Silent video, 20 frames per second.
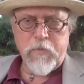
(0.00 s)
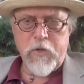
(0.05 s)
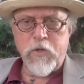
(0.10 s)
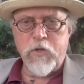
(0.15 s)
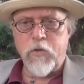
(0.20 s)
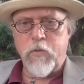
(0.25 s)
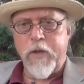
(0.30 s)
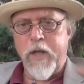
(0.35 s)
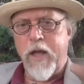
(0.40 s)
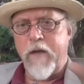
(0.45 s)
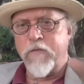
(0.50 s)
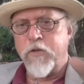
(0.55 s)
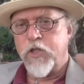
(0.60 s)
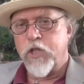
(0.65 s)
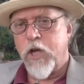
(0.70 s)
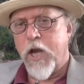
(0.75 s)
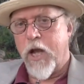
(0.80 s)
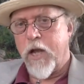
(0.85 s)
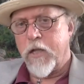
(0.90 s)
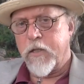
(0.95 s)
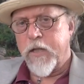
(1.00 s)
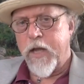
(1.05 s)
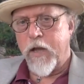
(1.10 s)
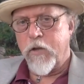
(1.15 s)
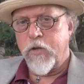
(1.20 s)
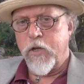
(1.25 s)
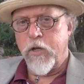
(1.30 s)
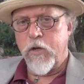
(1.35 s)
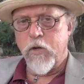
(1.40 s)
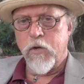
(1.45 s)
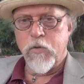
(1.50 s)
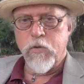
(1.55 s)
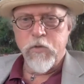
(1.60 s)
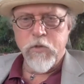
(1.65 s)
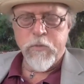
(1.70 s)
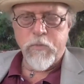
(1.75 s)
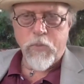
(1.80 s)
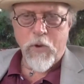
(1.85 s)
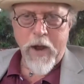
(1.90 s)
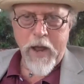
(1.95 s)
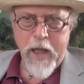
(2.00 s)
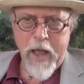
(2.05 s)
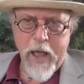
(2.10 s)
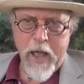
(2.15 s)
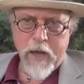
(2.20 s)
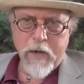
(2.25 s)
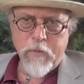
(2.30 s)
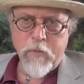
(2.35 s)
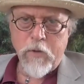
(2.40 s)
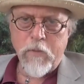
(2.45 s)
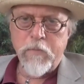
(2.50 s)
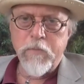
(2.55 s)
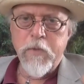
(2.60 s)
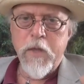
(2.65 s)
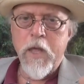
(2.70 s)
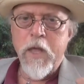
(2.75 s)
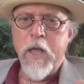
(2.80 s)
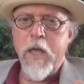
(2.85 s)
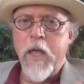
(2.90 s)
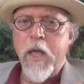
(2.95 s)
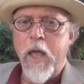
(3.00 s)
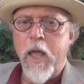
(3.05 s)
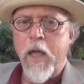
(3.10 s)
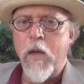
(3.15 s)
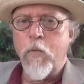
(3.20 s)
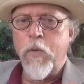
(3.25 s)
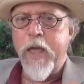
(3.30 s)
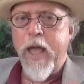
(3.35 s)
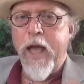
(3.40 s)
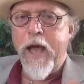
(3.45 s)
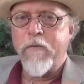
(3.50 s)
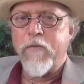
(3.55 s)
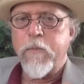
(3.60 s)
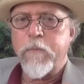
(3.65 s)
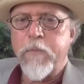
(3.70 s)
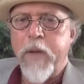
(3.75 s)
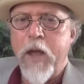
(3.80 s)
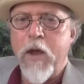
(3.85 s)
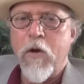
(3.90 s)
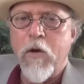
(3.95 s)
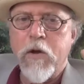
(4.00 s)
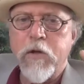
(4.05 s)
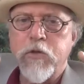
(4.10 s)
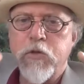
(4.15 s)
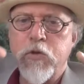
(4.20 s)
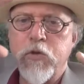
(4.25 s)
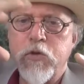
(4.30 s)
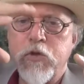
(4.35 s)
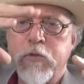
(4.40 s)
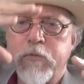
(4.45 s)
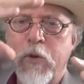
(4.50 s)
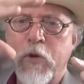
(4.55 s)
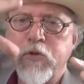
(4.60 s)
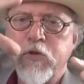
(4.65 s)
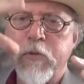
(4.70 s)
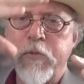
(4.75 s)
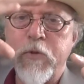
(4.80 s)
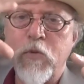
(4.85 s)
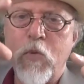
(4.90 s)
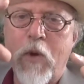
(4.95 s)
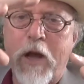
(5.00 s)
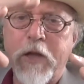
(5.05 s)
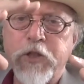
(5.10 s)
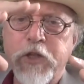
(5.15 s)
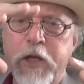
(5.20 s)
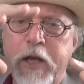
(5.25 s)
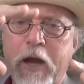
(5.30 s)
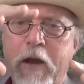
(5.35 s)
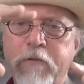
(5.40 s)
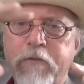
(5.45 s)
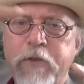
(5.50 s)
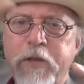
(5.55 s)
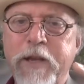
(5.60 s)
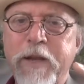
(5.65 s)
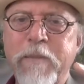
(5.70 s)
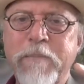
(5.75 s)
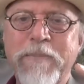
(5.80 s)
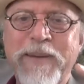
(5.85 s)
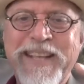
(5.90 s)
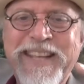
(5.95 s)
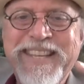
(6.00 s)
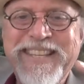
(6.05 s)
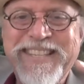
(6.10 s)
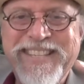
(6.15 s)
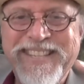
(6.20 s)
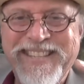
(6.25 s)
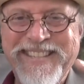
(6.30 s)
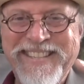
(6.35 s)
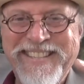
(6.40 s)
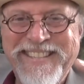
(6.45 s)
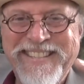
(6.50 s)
So we have a child out here who's a prey animal, and we have a parent who's supposed to be watching out for the kid, but isn't.